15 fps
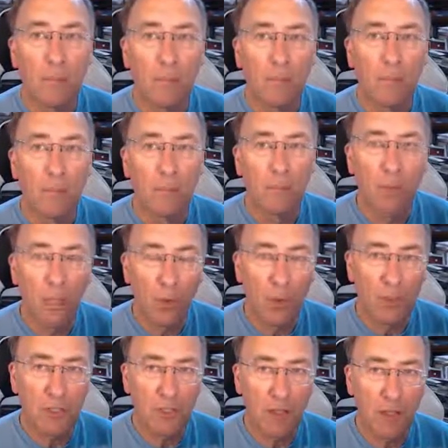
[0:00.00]
because
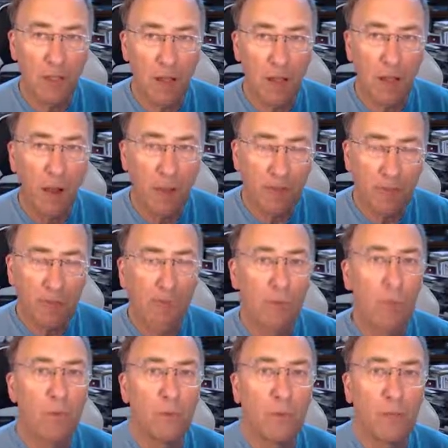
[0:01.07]
I
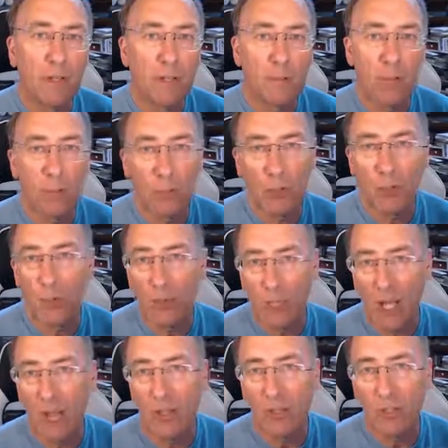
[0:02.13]
thought that it was too
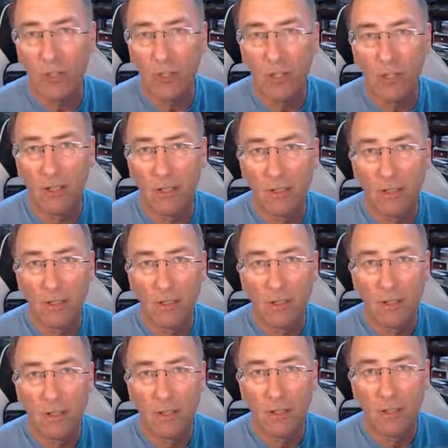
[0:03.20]
challenging
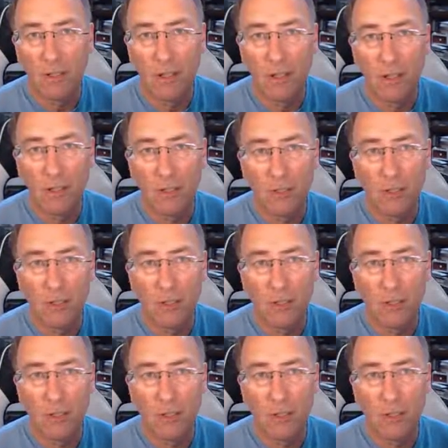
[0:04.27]
to the